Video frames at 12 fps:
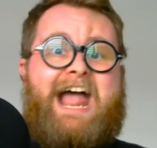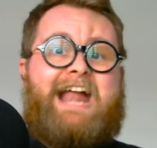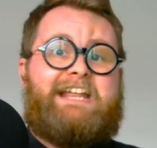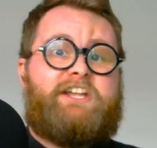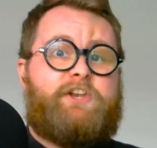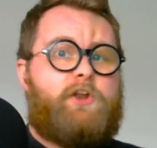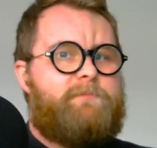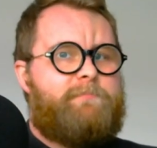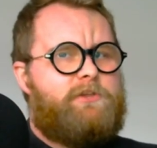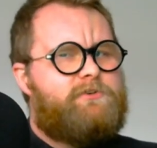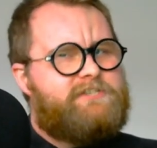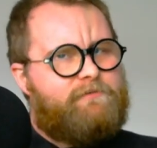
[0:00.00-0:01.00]
and it can only be
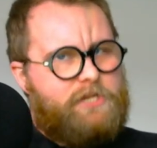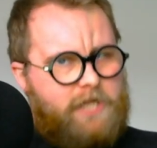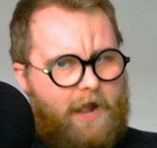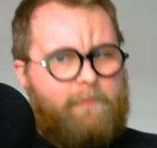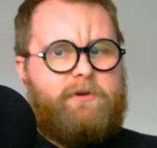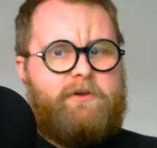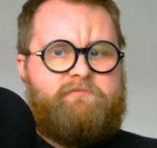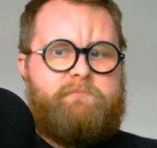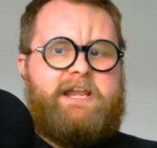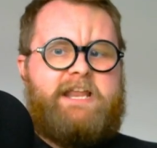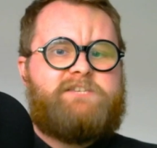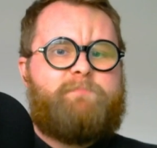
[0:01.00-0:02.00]
used every couple of
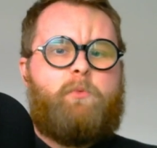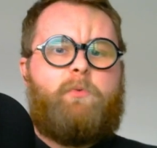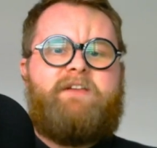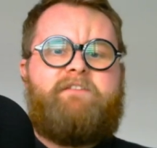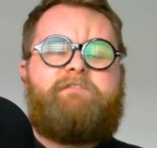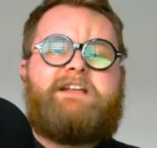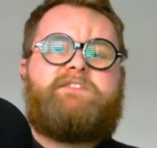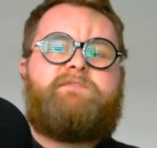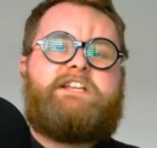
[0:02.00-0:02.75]
minutes, but will effectively